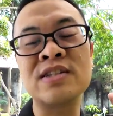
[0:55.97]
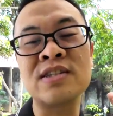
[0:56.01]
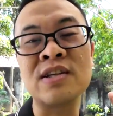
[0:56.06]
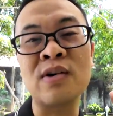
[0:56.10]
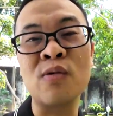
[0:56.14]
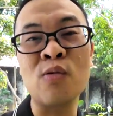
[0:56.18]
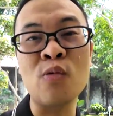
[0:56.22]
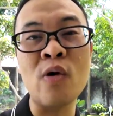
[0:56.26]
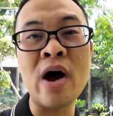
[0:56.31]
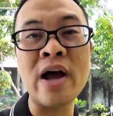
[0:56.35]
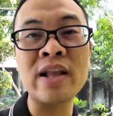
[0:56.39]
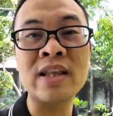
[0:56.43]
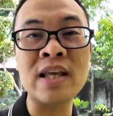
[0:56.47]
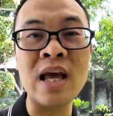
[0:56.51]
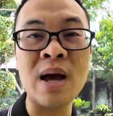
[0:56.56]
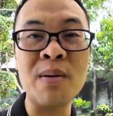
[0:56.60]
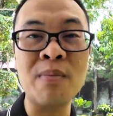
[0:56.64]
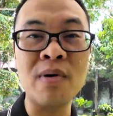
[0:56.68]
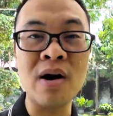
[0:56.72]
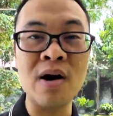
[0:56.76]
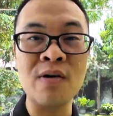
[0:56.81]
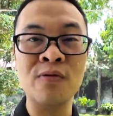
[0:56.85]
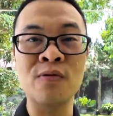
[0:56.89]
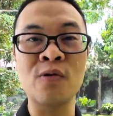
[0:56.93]
is the right
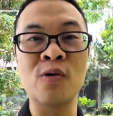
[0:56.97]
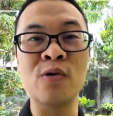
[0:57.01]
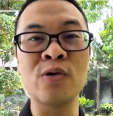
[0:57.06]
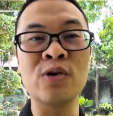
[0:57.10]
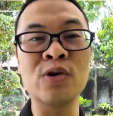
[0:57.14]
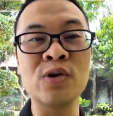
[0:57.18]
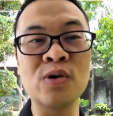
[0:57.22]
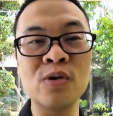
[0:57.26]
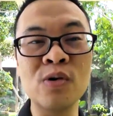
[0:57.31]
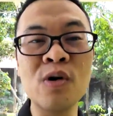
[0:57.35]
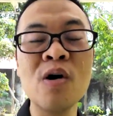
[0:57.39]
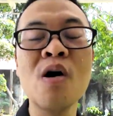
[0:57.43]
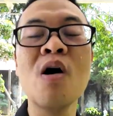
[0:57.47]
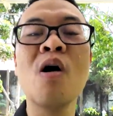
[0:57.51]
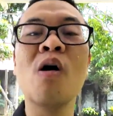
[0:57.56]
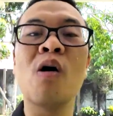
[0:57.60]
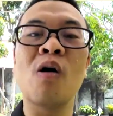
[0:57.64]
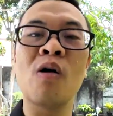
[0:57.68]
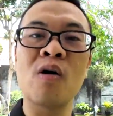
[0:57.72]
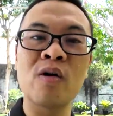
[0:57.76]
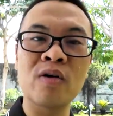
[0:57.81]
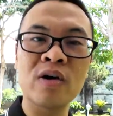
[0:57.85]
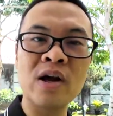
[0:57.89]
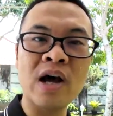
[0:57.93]
camera for you
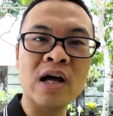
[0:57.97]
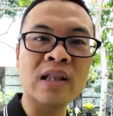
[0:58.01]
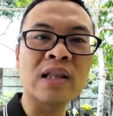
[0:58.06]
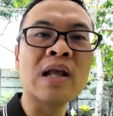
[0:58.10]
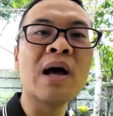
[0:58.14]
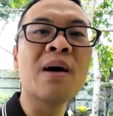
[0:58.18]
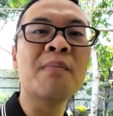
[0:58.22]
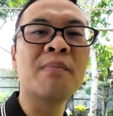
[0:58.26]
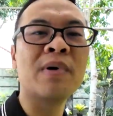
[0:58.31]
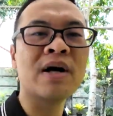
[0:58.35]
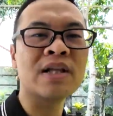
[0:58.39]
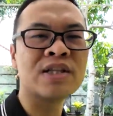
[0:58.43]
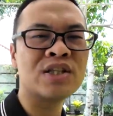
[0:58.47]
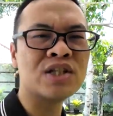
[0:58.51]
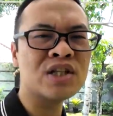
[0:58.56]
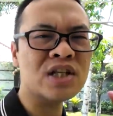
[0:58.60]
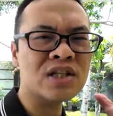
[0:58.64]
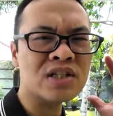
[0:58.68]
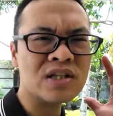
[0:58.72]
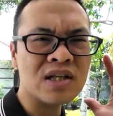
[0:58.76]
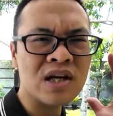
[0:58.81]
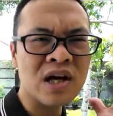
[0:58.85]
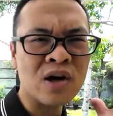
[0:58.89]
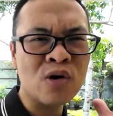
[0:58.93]
or not. But
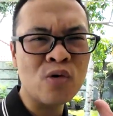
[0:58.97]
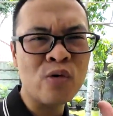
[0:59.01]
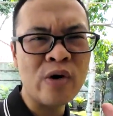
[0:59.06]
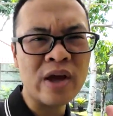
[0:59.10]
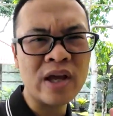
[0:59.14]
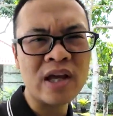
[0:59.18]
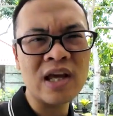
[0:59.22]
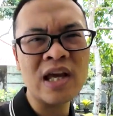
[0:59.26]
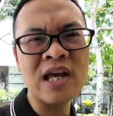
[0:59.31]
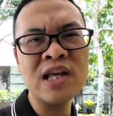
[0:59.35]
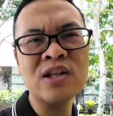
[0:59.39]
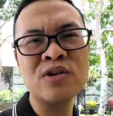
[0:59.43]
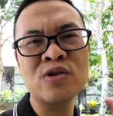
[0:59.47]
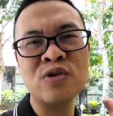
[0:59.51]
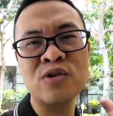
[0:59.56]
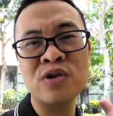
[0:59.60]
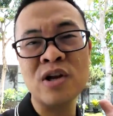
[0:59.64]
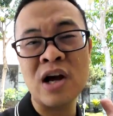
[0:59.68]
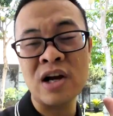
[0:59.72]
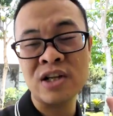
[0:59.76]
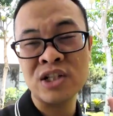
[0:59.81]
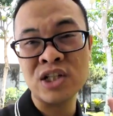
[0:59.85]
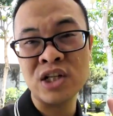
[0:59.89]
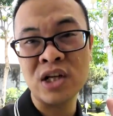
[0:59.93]
just a quick
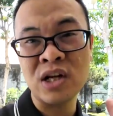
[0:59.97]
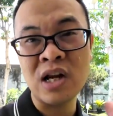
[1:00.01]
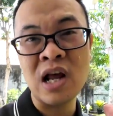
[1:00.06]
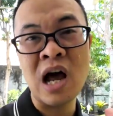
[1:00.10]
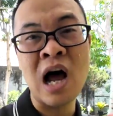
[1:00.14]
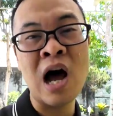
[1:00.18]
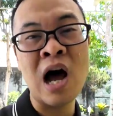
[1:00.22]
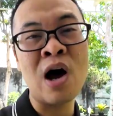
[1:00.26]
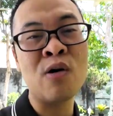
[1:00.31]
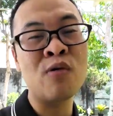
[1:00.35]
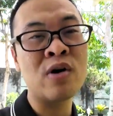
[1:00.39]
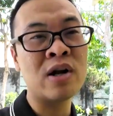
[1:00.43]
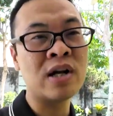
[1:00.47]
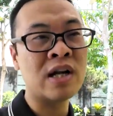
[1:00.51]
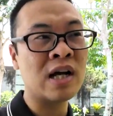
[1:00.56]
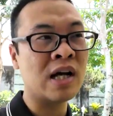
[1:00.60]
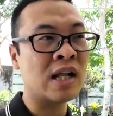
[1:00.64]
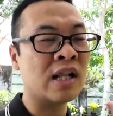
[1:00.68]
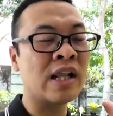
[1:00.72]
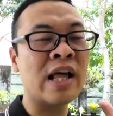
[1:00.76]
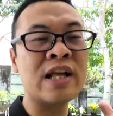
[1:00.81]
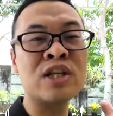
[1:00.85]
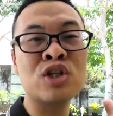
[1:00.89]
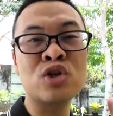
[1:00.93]
introduction, I wanna
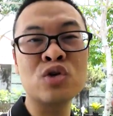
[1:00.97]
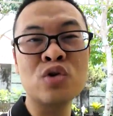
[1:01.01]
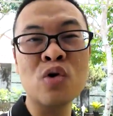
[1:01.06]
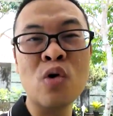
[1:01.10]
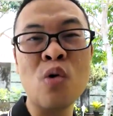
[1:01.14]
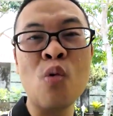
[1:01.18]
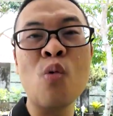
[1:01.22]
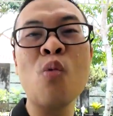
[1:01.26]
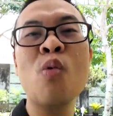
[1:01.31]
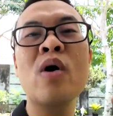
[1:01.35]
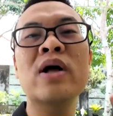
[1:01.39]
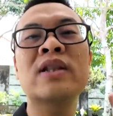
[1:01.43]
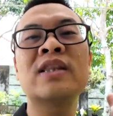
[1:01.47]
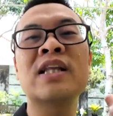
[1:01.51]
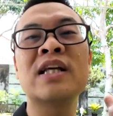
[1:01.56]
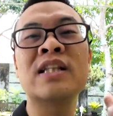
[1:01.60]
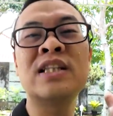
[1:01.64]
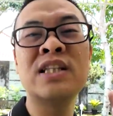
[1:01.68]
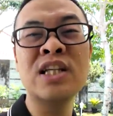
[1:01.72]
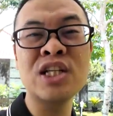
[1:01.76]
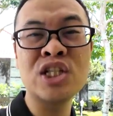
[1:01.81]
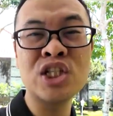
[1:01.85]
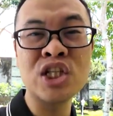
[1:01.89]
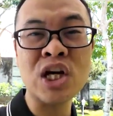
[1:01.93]
let you know what the
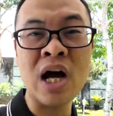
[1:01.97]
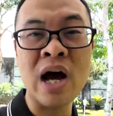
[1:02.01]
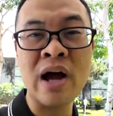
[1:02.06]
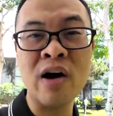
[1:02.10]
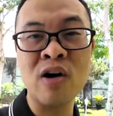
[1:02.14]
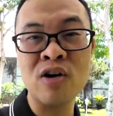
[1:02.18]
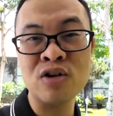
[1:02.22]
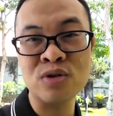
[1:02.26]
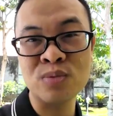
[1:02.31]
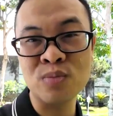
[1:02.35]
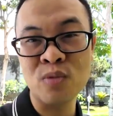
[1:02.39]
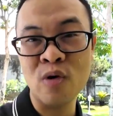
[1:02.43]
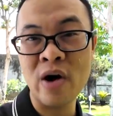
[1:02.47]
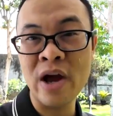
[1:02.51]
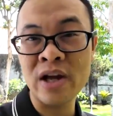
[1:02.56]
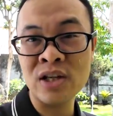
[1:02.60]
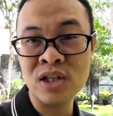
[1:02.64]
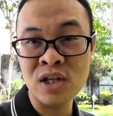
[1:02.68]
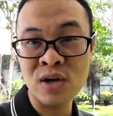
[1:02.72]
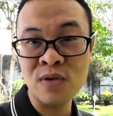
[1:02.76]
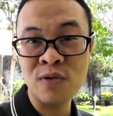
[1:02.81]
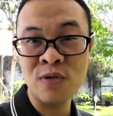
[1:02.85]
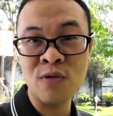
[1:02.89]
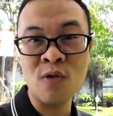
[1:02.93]
DJI Osmo
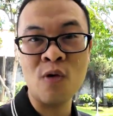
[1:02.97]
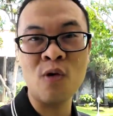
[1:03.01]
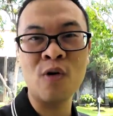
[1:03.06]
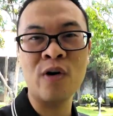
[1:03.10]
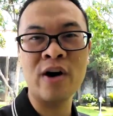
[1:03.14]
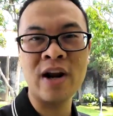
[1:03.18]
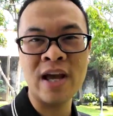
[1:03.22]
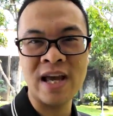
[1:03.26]
Action 4